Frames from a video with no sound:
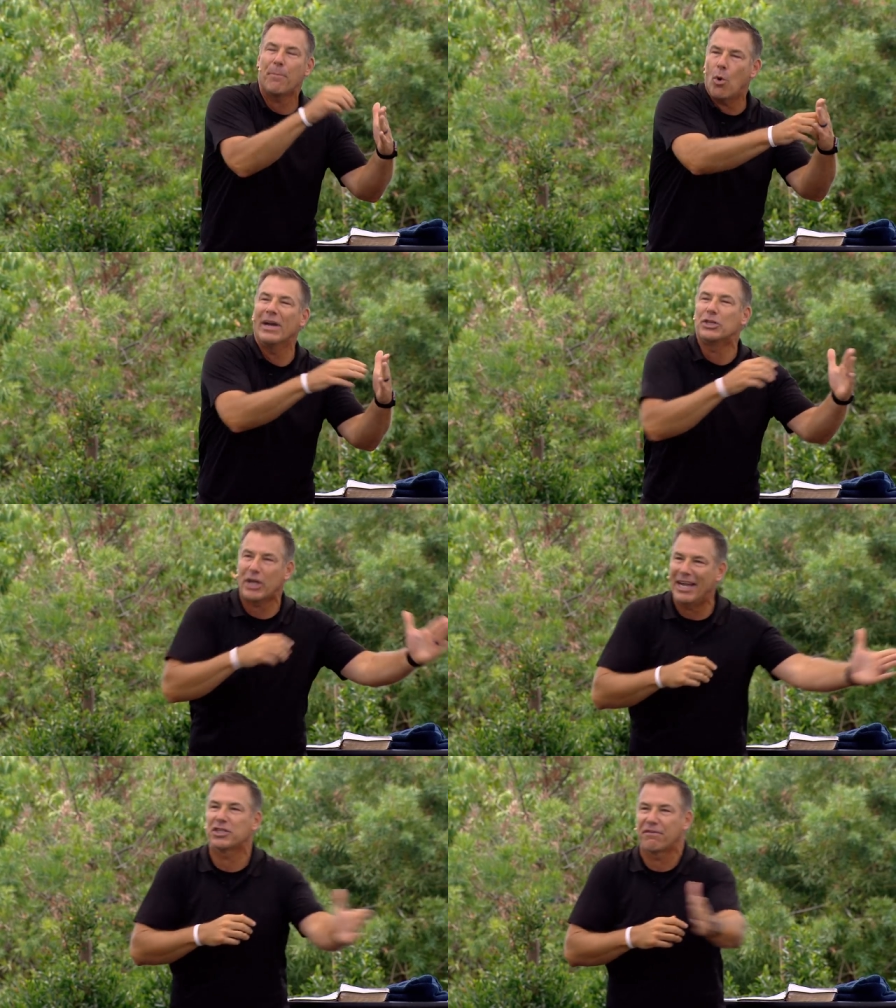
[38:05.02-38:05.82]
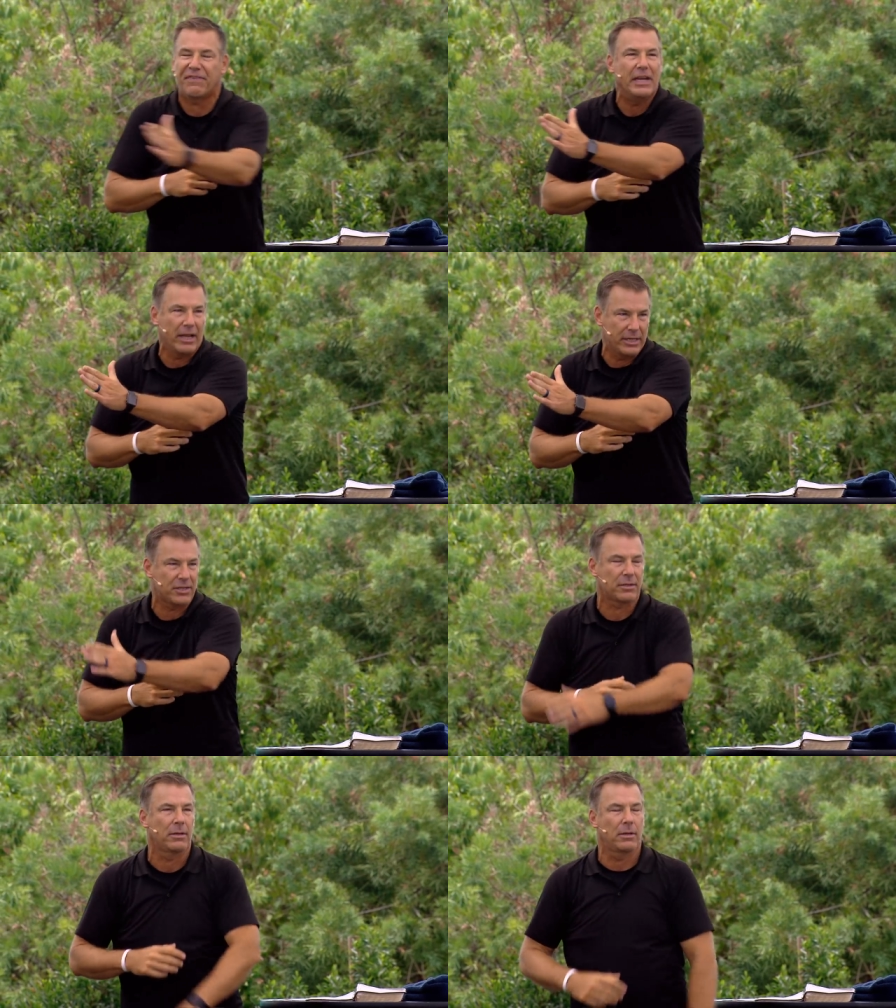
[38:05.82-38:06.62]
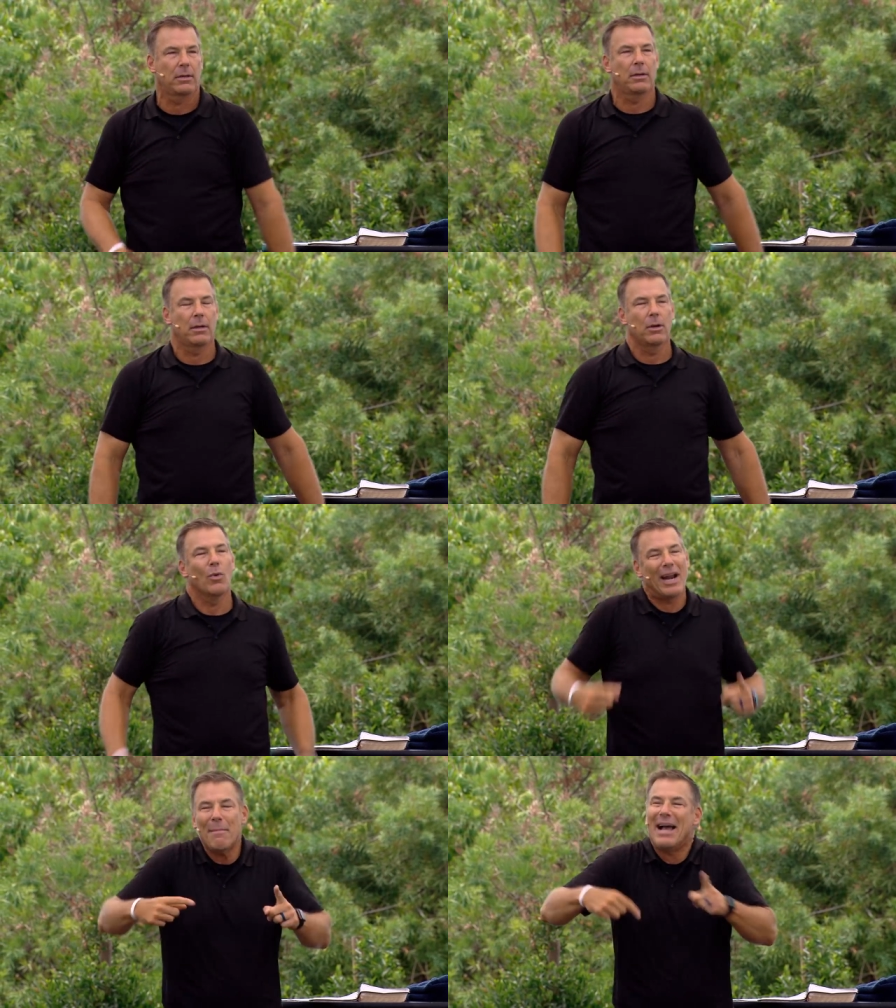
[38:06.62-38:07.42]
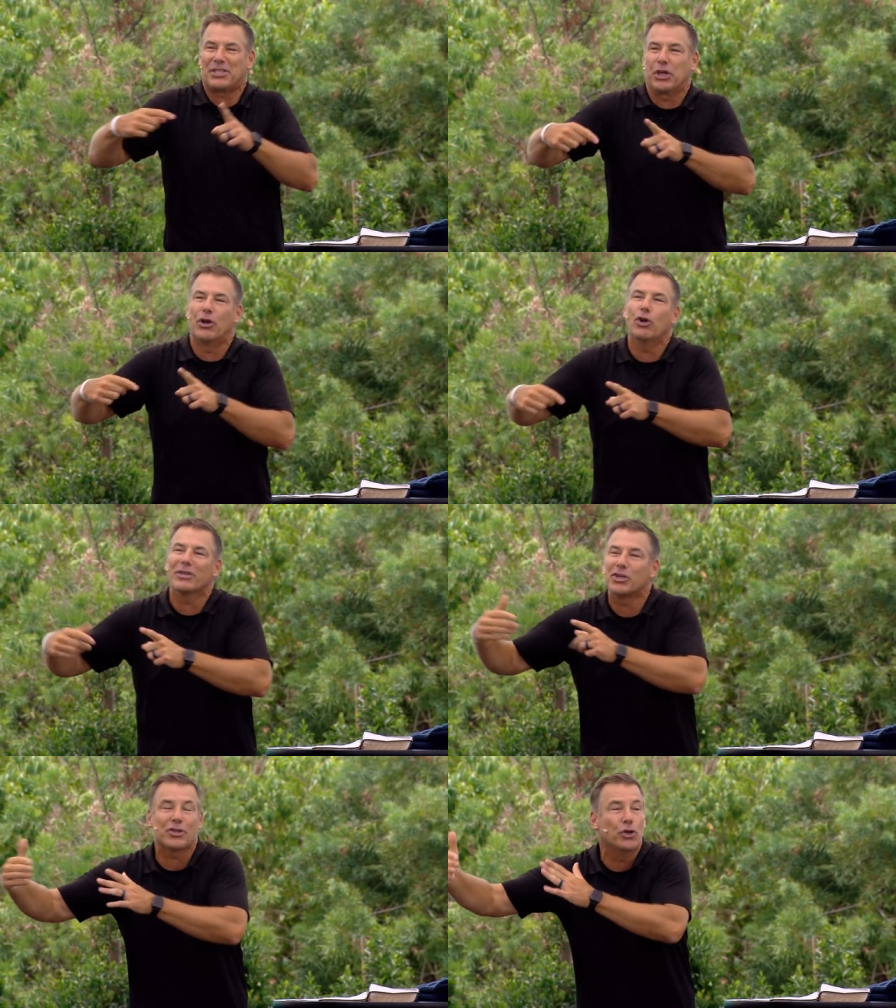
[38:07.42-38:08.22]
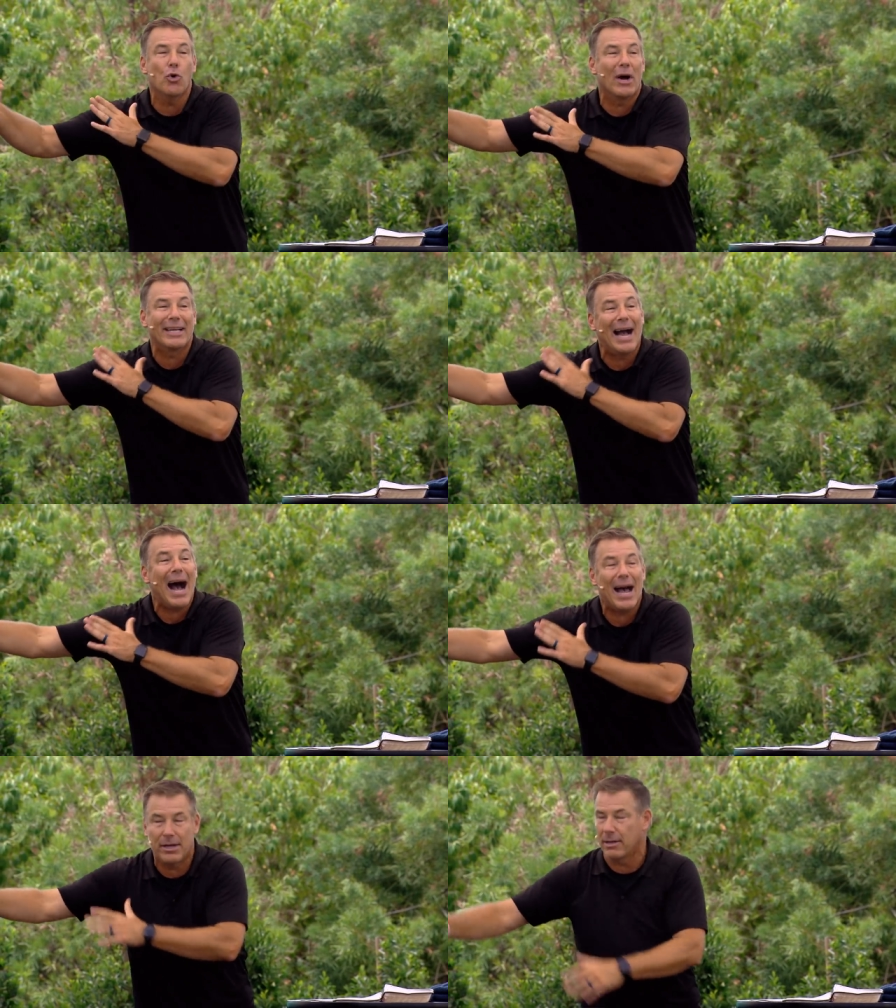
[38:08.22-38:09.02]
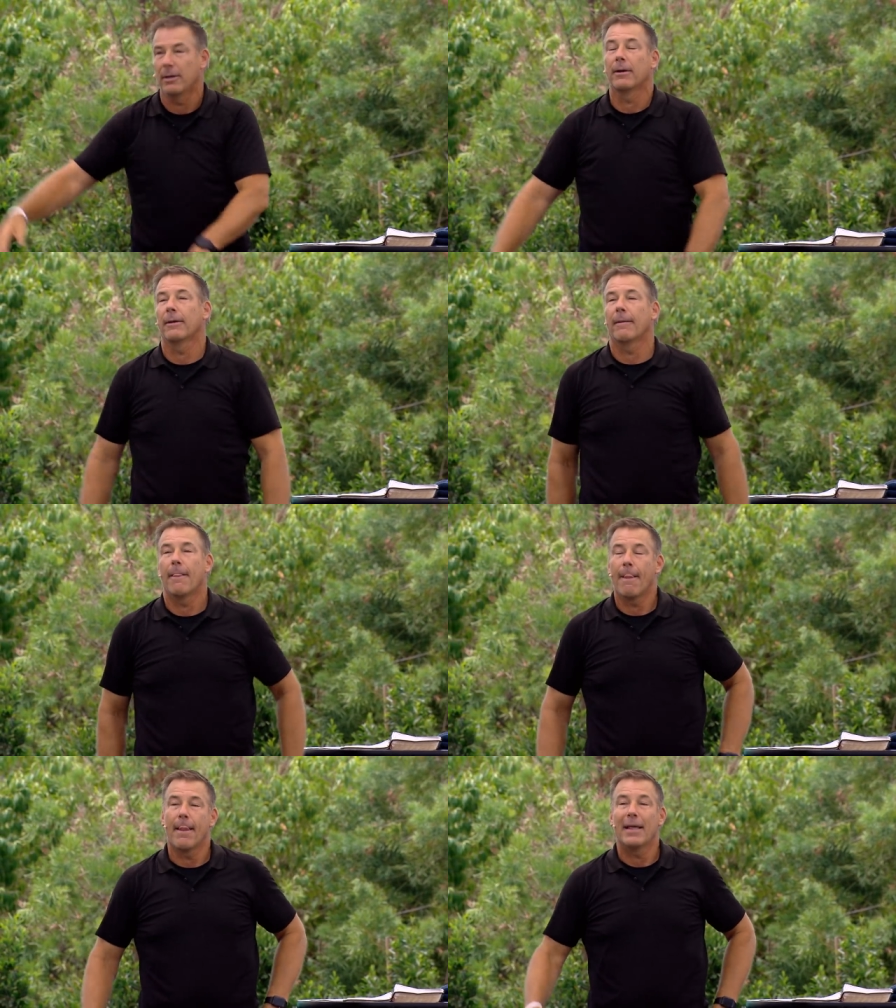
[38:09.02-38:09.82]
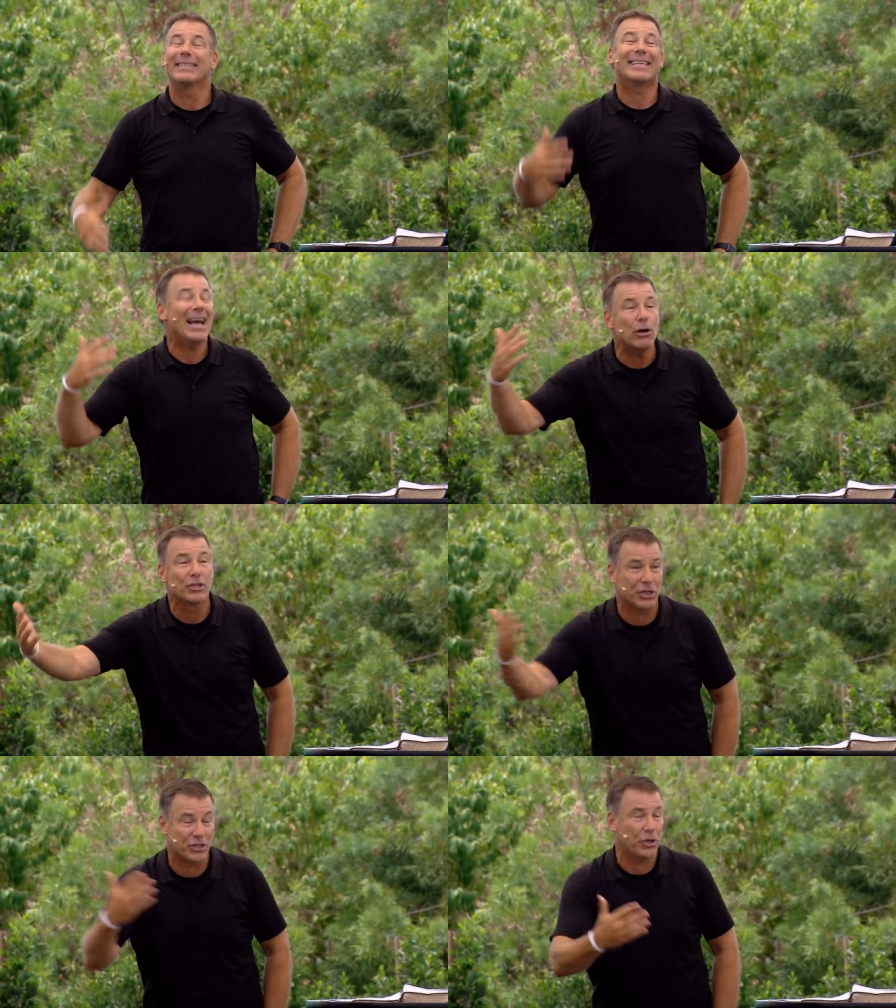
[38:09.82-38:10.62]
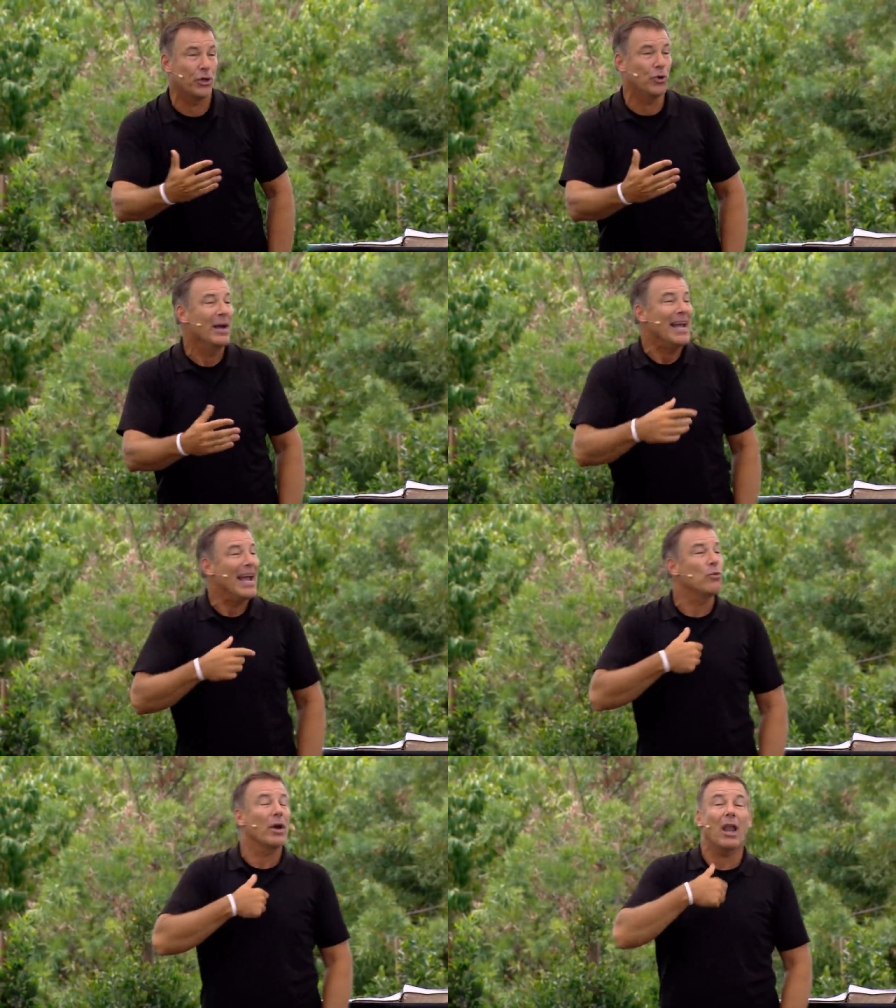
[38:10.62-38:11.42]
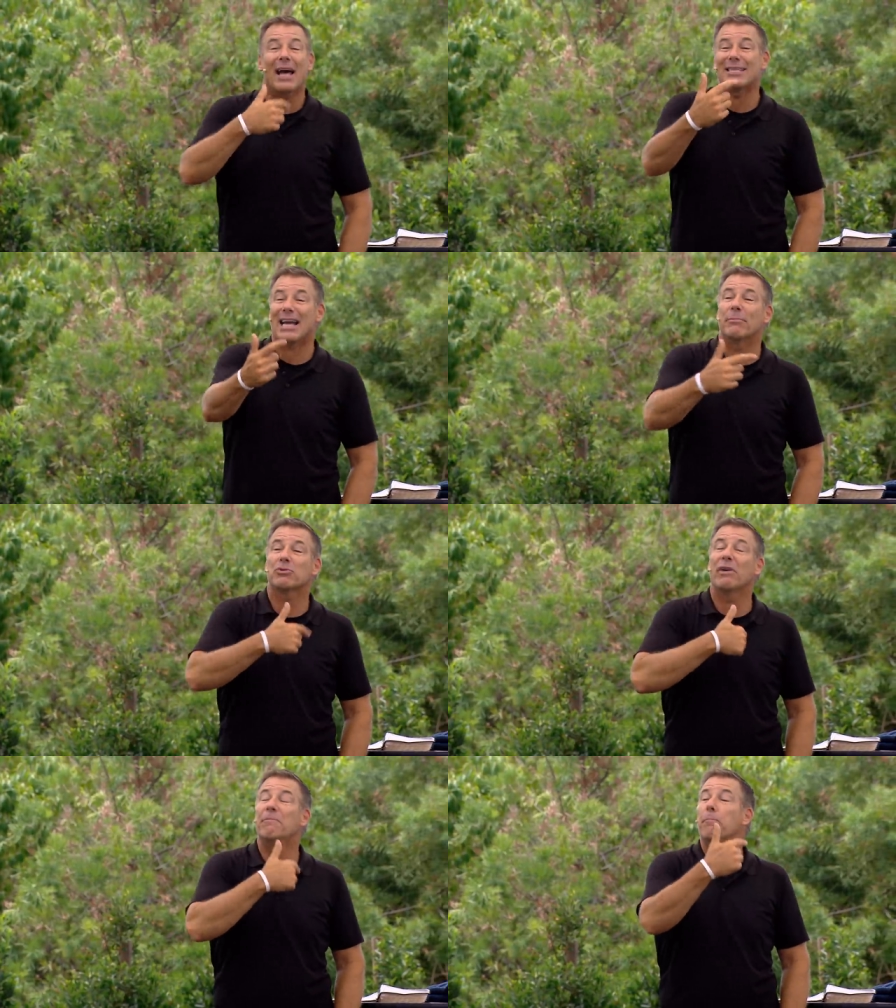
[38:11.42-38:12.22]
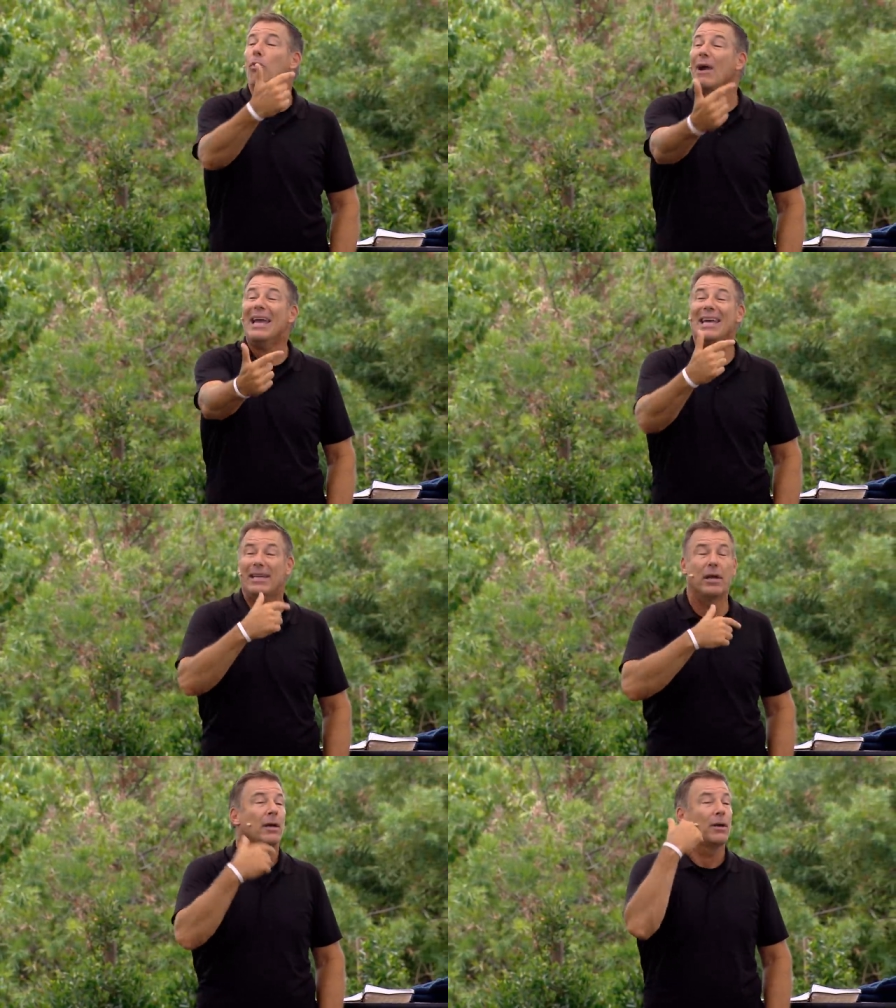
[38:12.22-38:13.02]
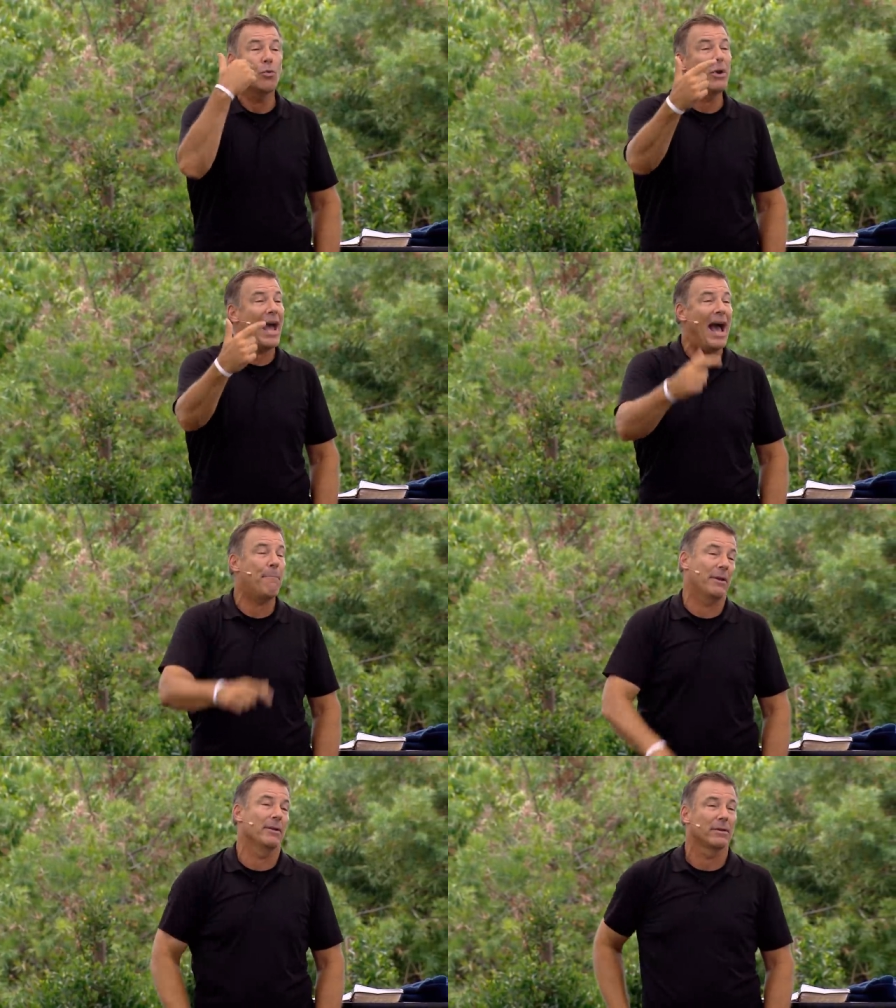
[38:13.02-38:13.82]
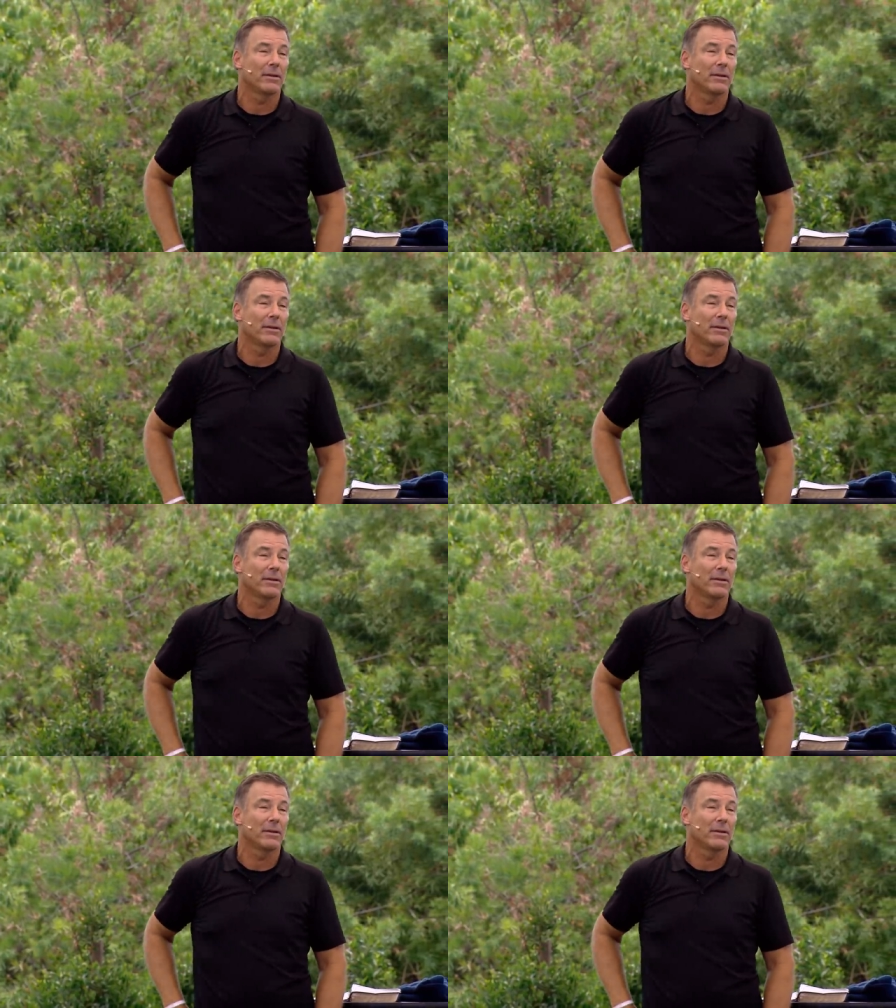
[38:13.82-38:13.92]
point change the feelings. What I'm asking you to do is just do what God tells us to do and what a lot of times we've prayed would happen.